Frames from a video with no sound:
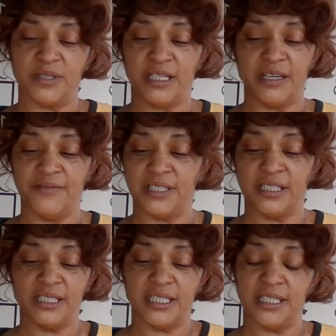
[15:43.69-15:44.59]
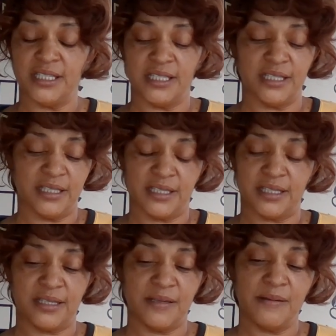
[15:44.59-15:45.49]
but evidently it
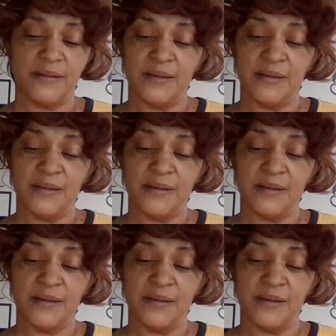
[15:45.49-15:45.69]
is